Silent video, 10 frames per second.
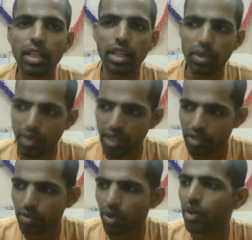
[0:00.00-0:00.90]
if he
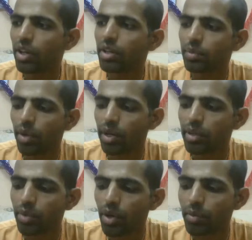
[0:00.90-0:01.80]
is
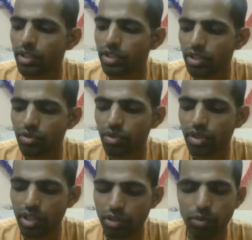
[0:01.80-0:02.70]
fallen from his
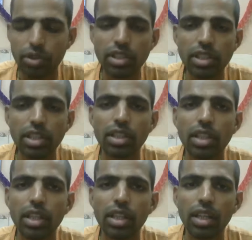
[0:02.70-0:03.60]
position,
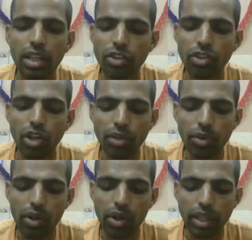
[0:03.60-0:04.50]
he is not
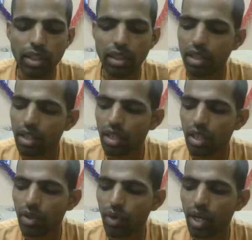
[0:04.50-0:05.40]
following
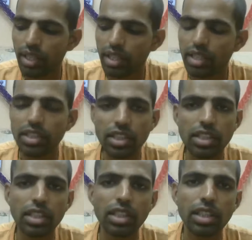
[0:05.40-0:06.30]
what he is
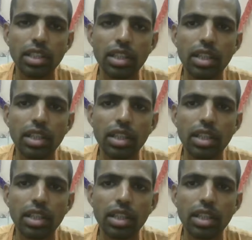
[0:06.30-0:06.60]
teaching,